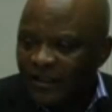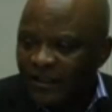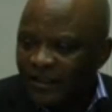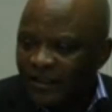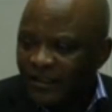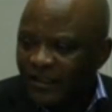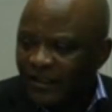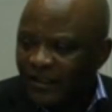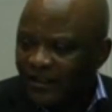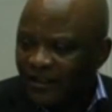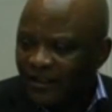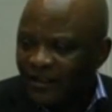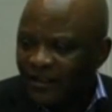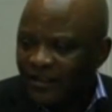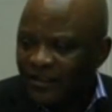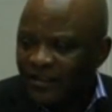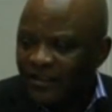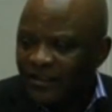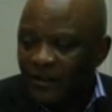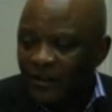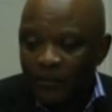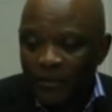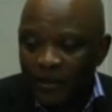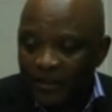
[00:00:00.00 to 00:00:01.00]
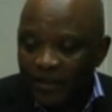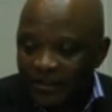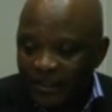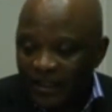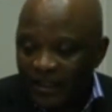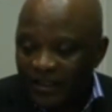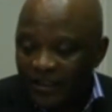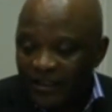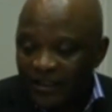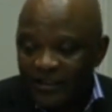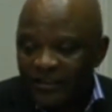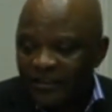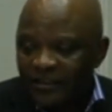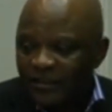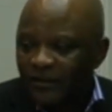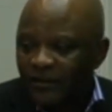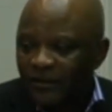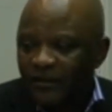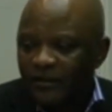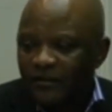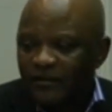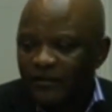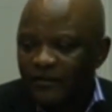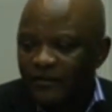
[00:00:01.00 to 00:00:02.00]
this is a big challenge,
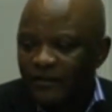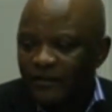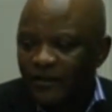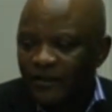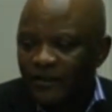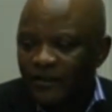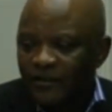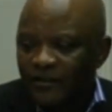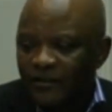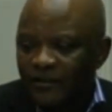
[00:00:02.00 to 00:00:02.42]
and